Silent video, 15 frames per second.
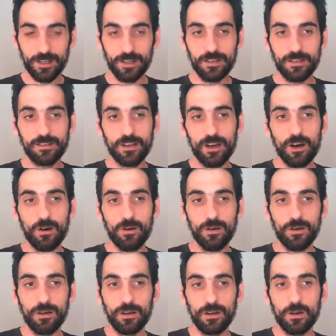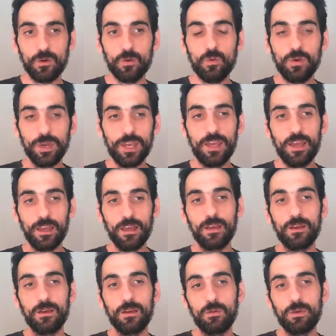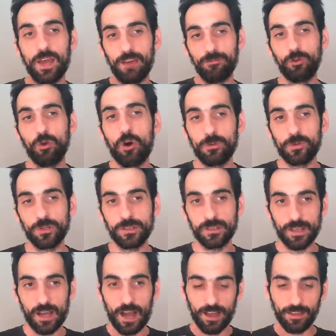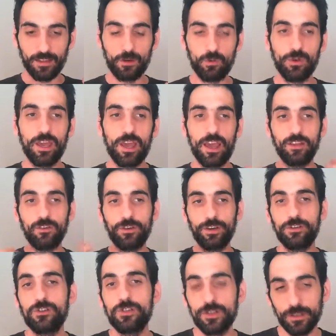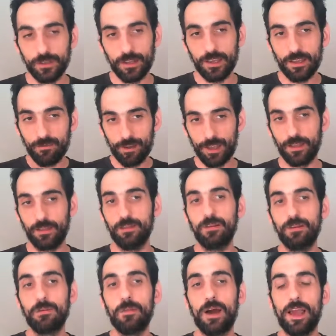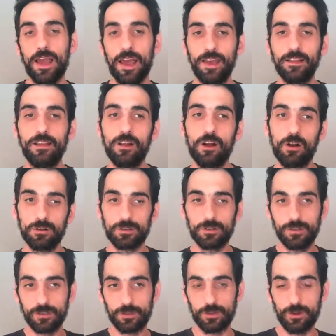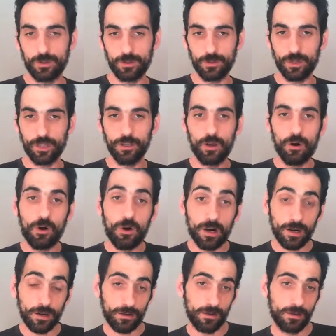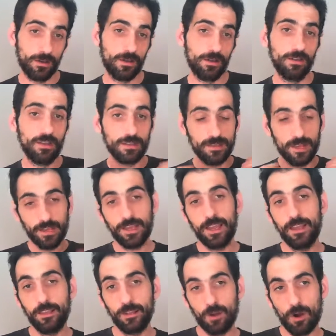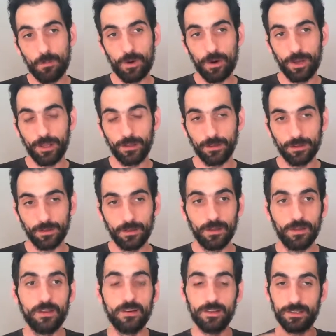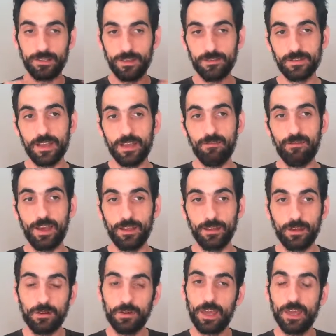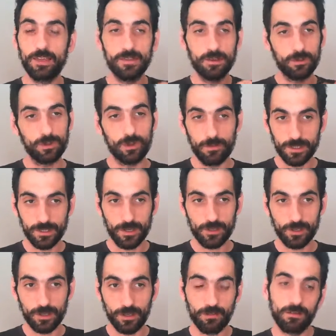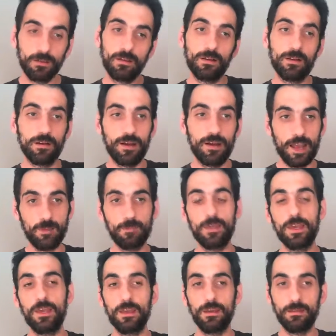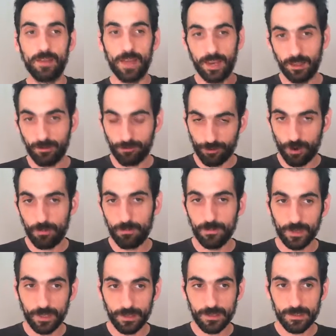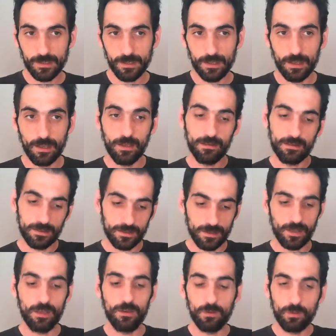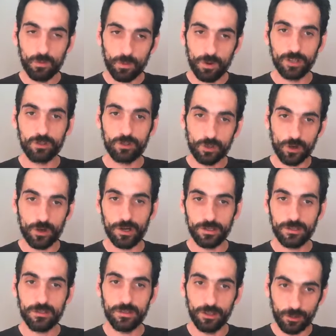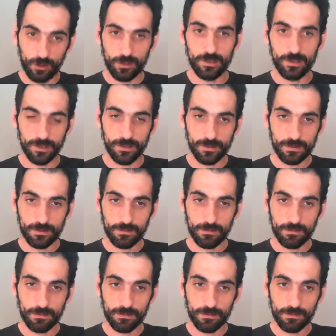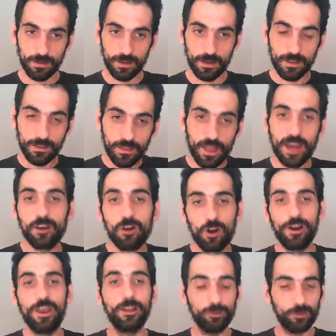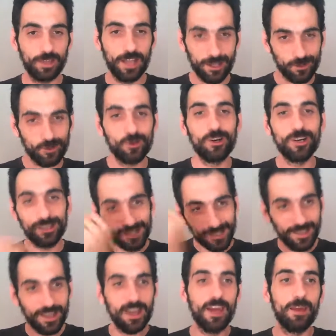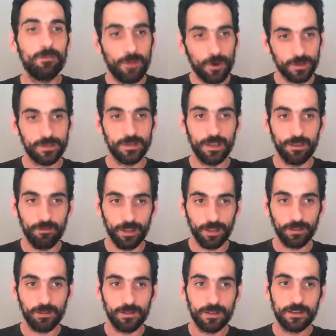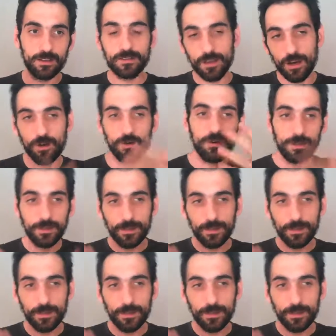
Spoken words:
So we have two options. Either we enrich the event by adding also the source to it, or this dedicated component receives the event. Okay, it's a customization. Let me get it from etcd, see what source it uses, then connect to that source and post the event. So